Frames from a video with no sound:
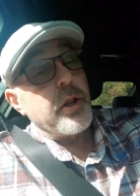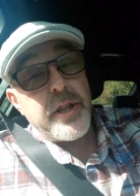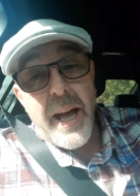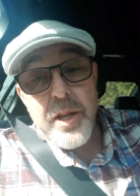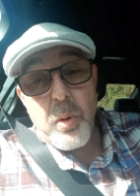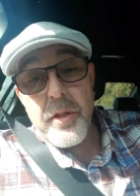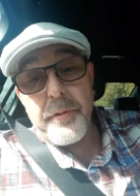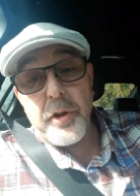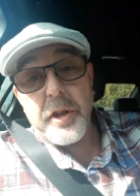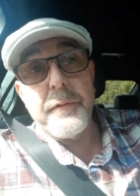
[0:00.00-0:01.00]
Now you want the
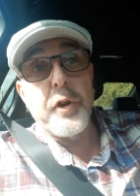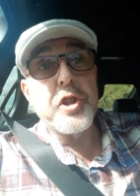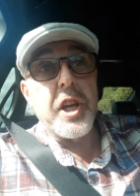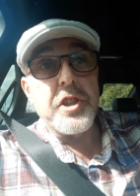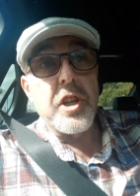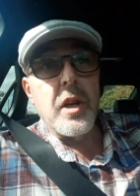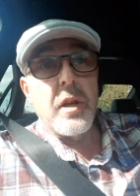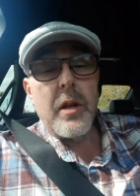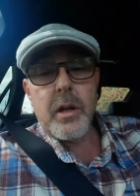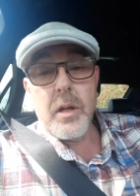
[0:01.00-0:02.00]
fucking footage.
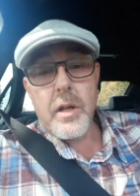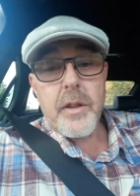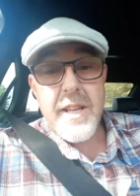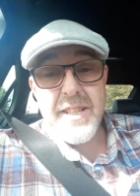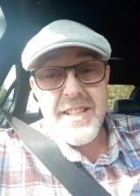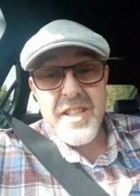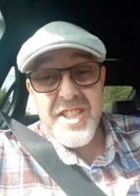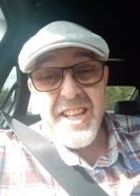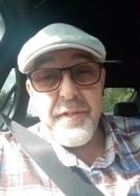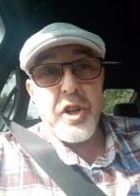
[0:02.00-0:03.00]
That's against the
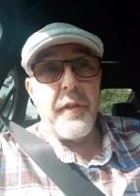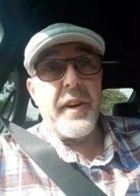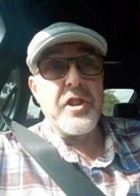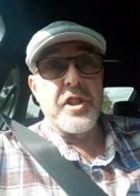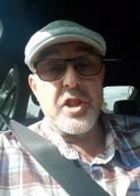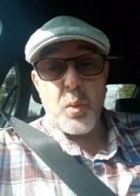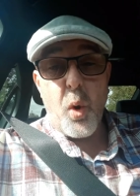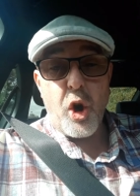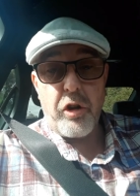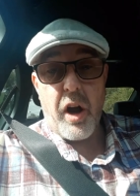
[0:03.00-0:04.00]
Geneva Convention. It's a
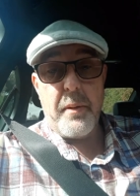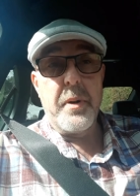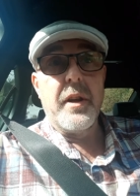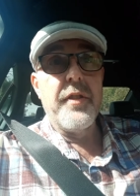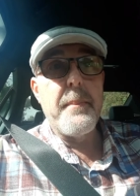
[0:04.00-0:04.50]
war crime.